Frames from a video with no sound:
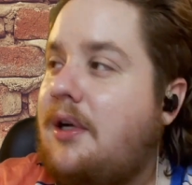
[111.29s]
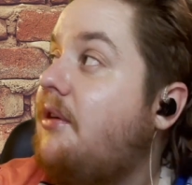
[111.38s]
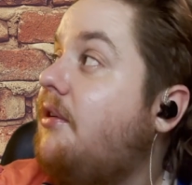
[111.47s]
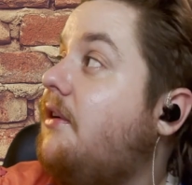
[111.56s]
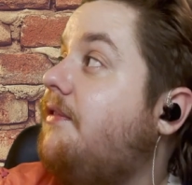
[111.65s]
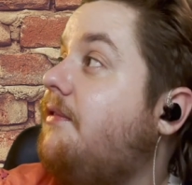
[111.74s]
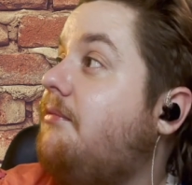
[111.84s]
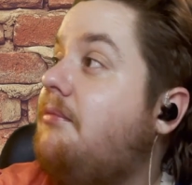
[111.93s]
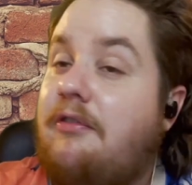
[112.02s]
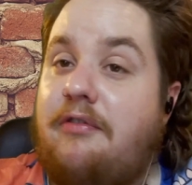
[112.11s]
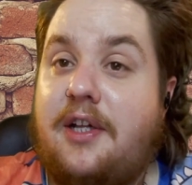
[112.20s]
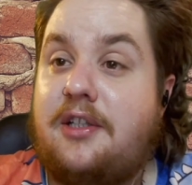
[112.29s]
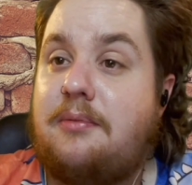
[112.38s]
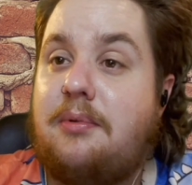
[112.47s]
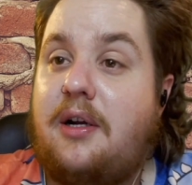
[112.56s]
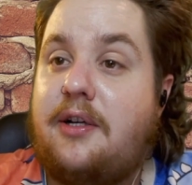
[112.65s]
I don't know if the
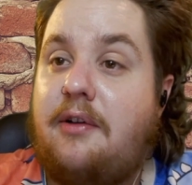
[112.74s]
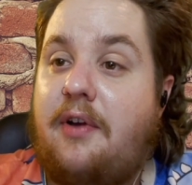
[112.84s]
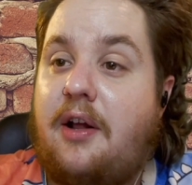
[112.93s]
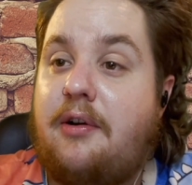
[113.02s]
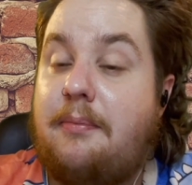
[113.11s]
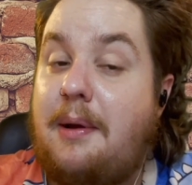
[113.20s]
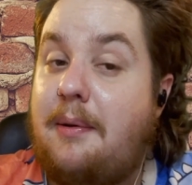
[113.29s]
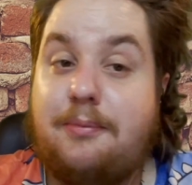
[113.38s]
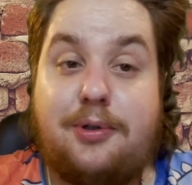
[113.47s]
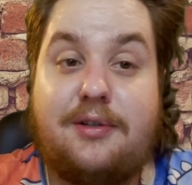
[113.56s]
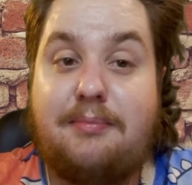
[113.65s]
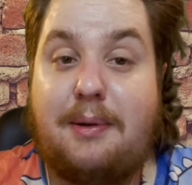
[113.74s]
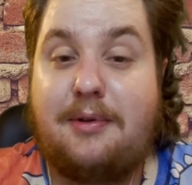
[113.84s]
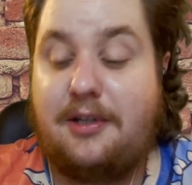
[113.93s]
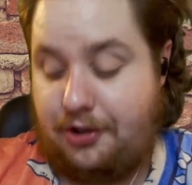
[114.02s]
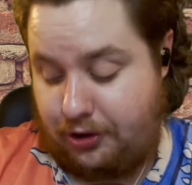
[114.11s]
vents are blocked up. I don't know. Maybe
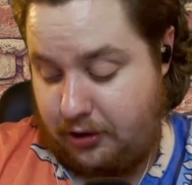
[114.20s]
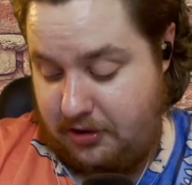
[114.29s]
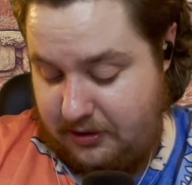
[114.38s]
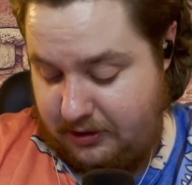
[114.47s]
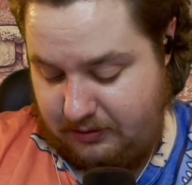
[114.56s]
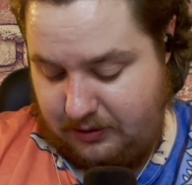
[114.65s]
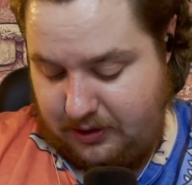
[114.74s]
the shirt